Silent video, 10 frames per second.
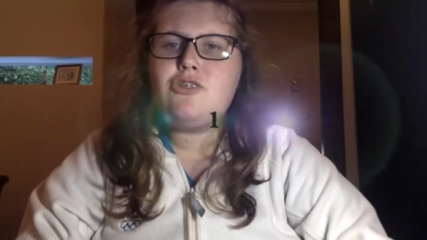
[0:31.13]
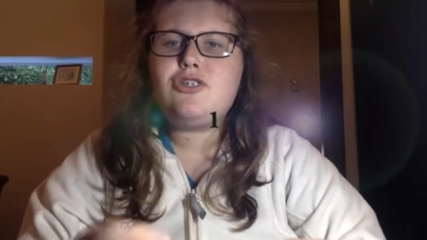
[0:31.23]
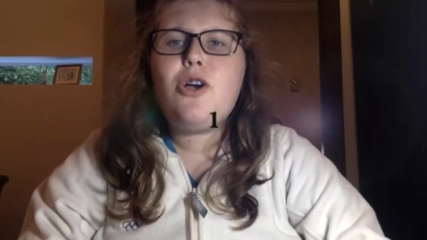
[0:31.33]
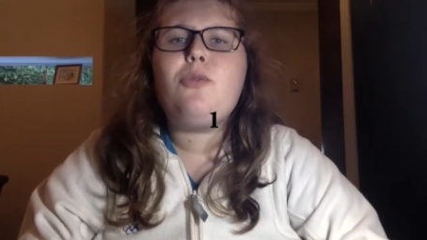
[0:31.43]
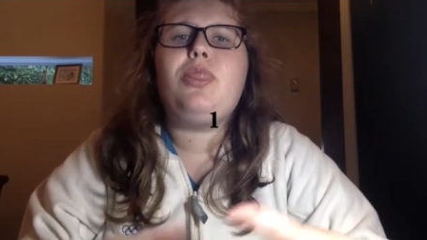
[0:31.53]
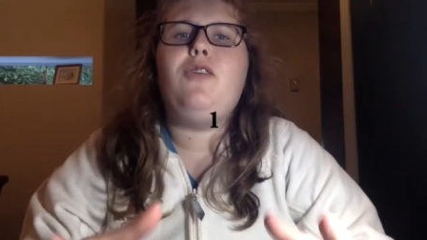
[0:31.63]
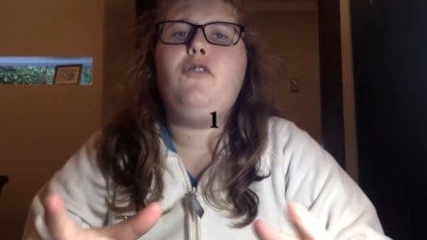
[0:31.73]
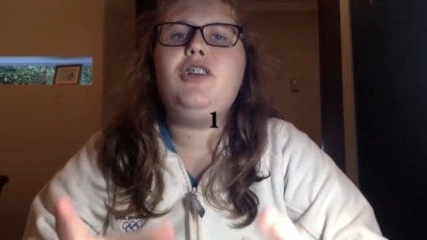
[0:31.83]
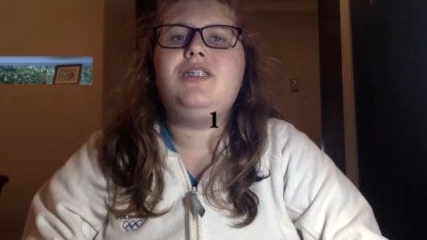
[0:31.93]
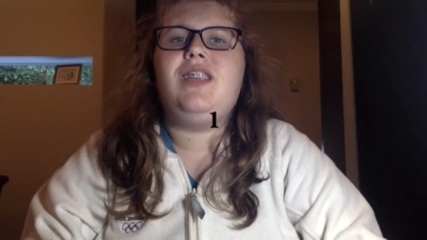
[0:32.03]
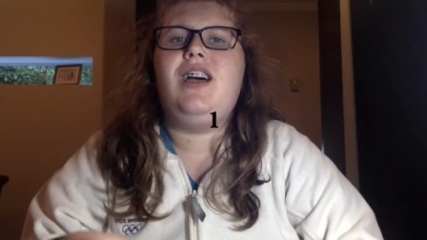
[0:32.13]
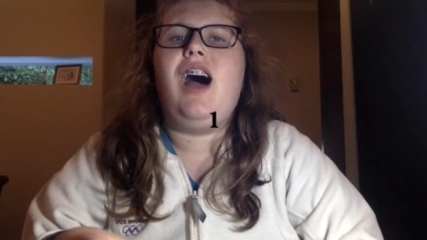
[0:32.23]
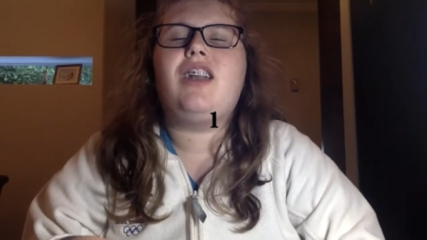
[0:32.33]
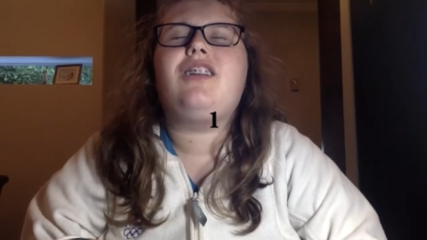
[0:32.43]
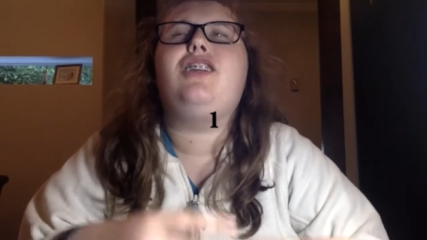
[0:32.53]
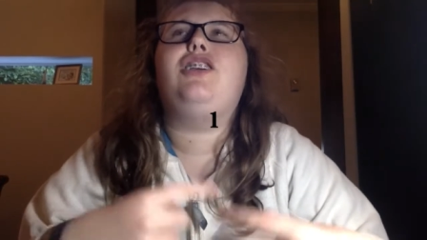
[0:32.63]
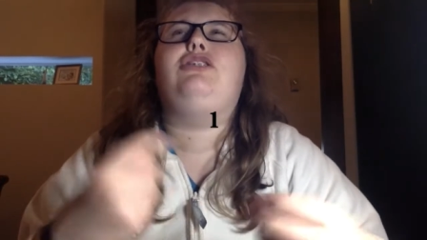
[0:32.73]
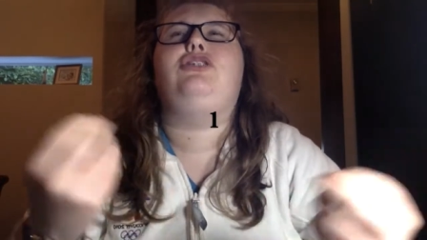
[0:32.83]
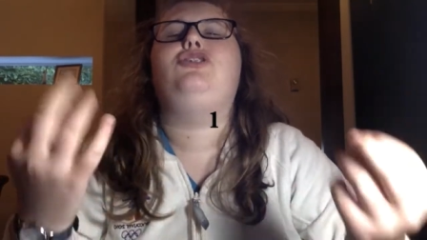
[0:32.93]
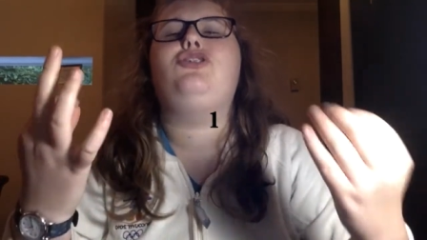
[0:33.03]
So, the first utterly
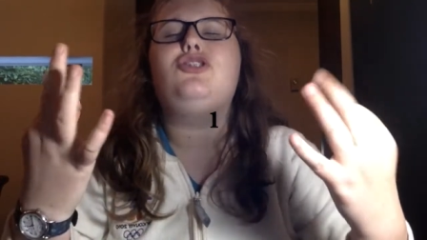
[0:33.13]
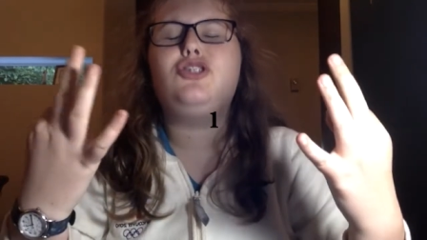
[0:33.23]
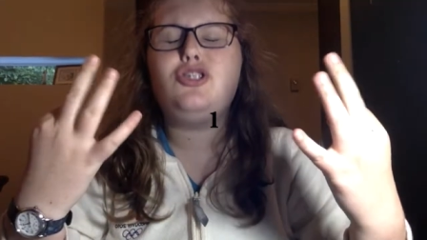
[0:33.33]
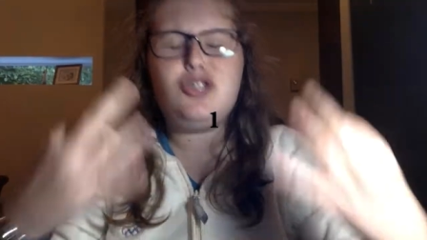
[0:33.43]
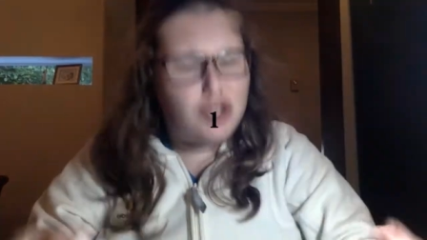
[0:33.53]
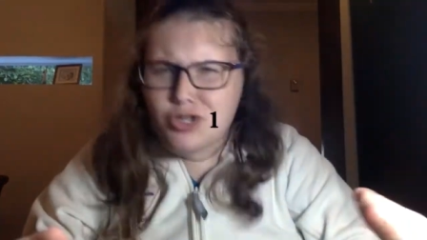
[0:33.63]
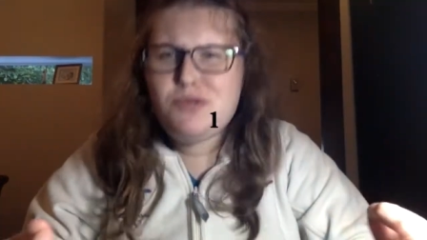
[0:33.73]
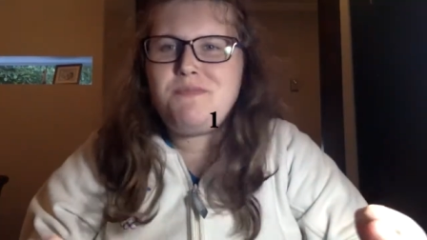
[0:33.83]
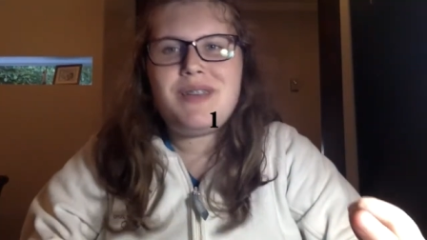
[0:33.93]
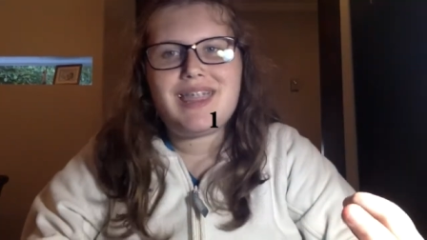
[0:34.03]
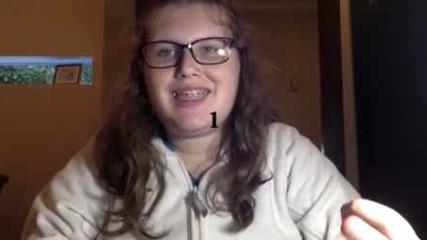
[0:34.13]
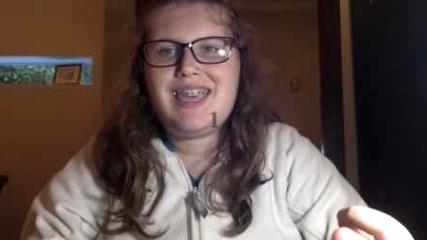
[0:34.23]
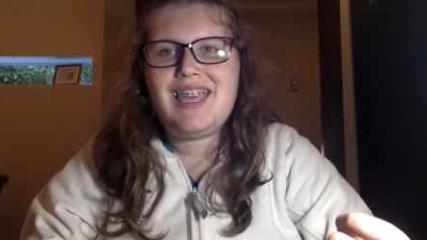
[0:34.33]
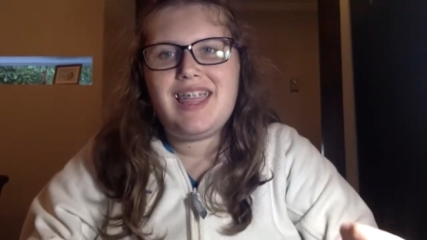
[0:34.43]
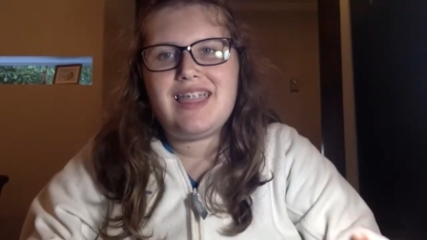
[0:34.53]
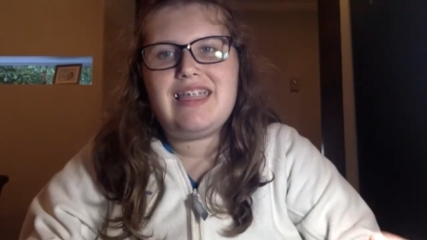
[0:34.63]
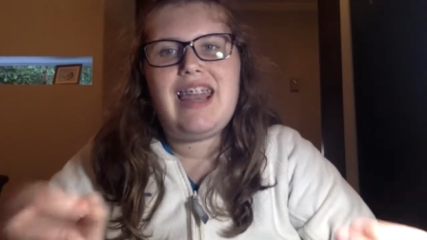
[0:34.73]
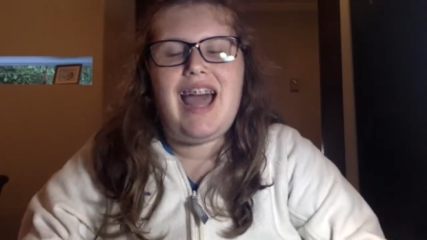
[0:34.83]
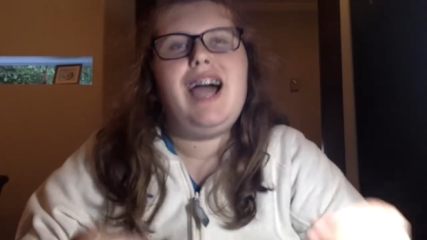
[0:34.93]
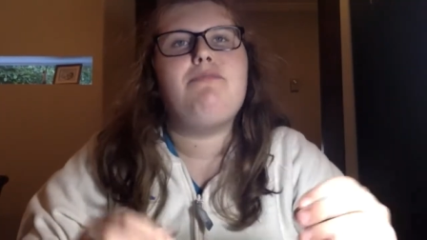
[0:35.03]
stupid thing that
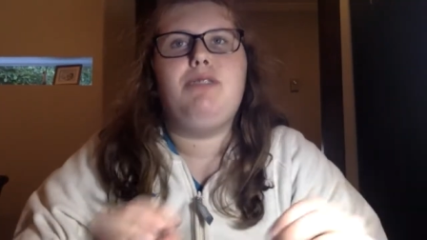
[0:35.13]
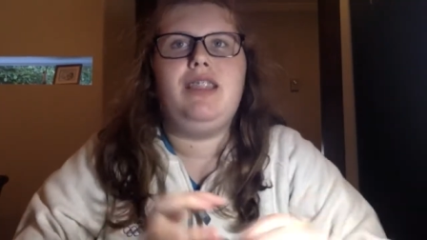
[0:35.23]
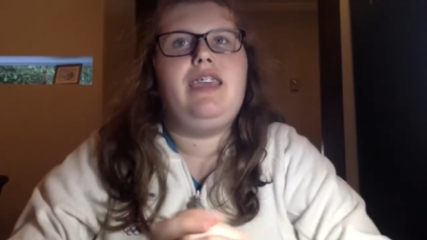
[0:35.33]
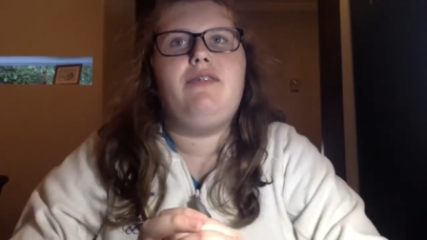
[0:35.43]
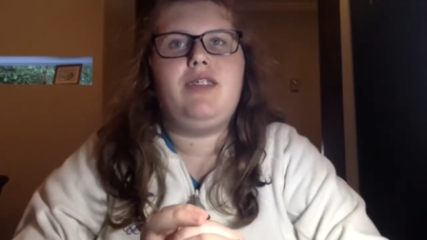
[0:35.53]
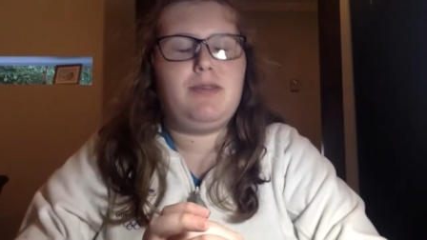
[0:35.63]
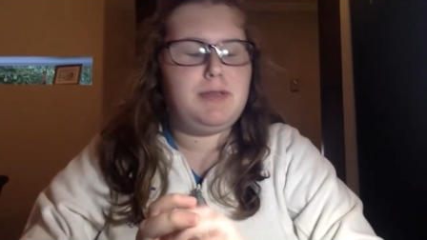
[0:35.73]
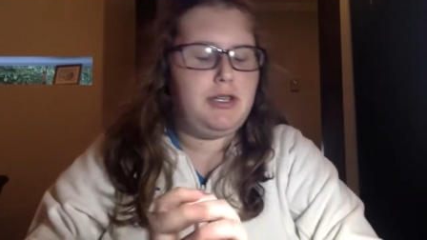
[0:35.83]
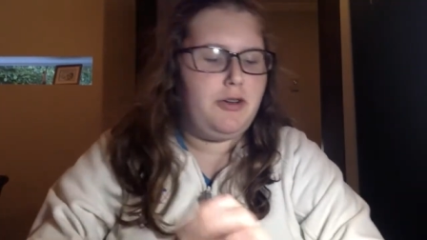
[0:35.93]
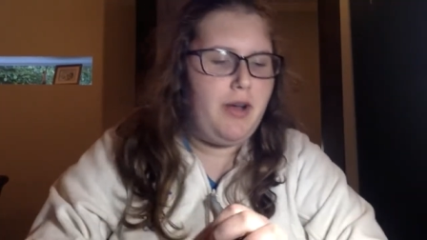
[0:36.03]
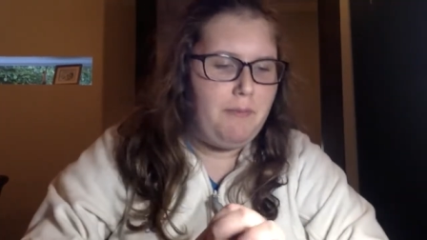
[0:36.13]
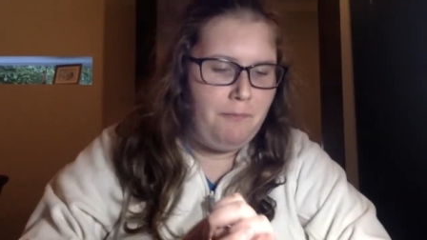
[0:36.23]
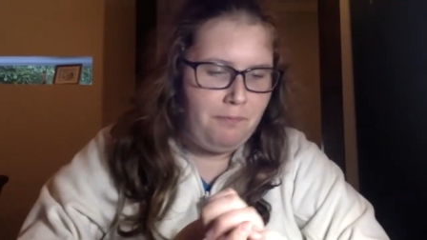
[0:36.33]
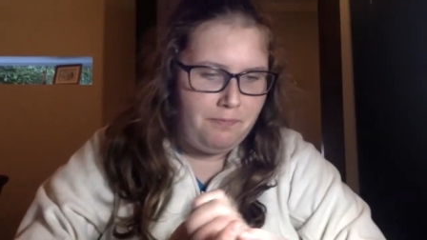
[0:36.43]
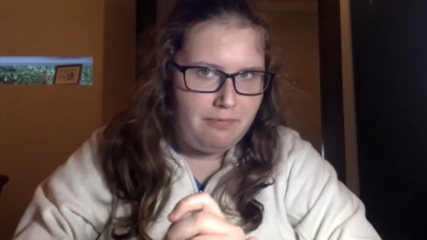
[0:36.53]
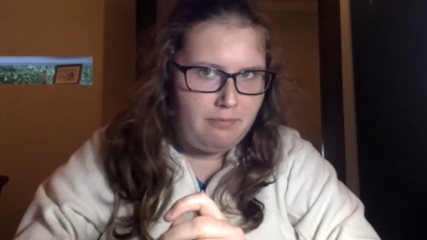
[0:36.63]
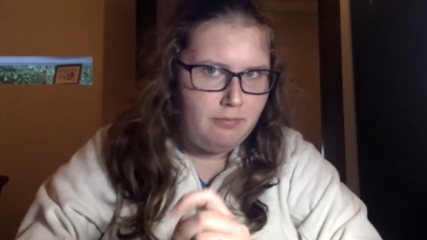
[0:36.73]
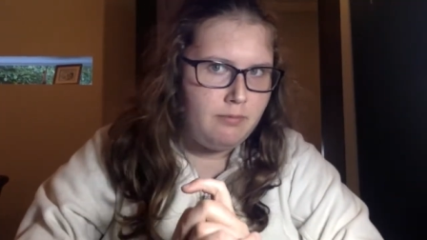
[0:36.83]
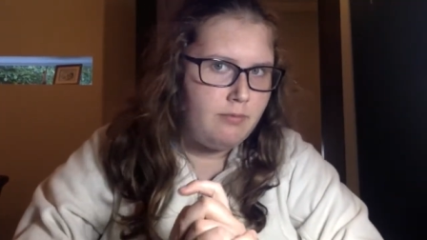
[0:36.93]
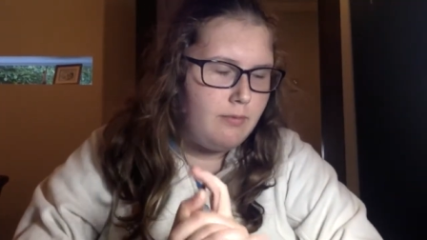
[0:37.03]
I believed up to
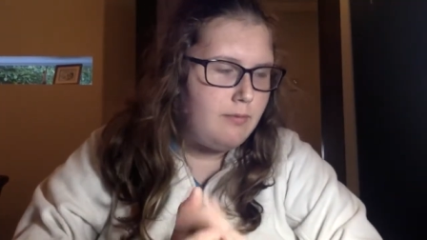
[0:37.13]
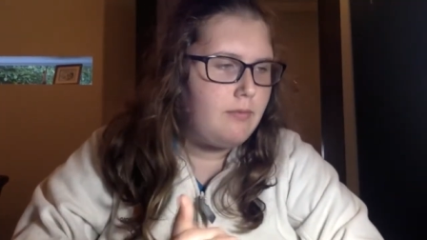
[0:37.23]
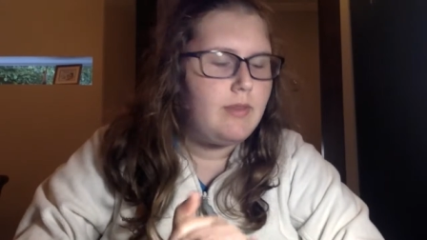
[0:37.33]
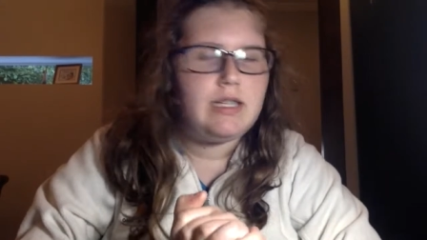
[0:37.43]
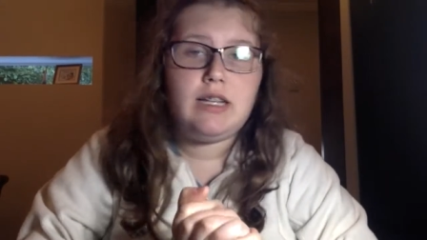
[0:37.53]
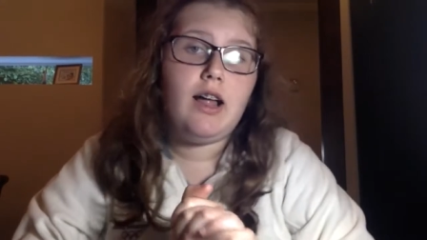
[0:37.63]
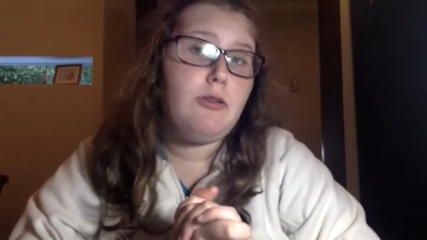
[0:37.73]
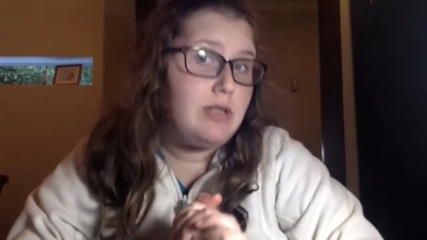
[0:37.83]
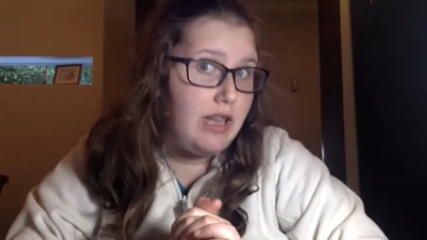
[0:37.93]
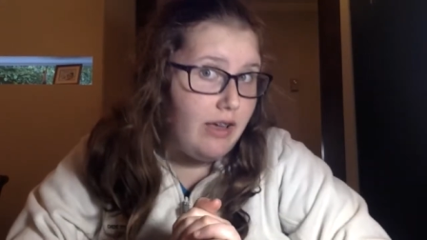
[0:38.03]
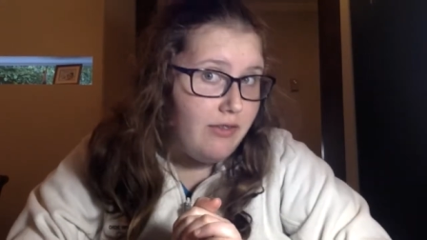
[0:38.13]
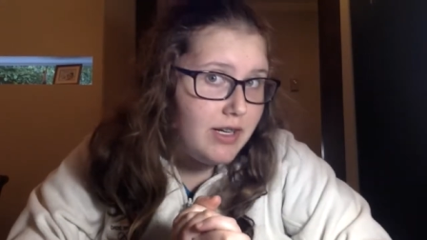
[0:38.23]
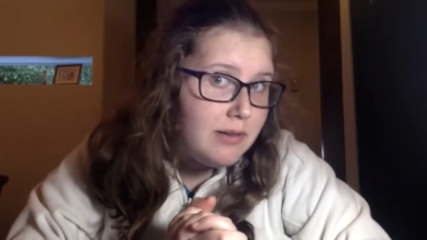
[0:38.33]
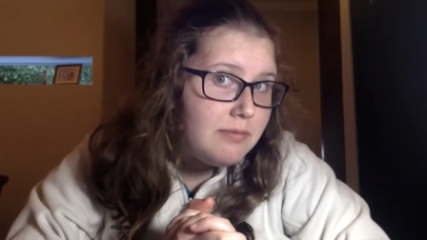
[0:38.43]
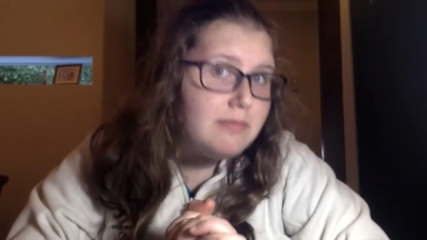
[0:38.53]
until I was 11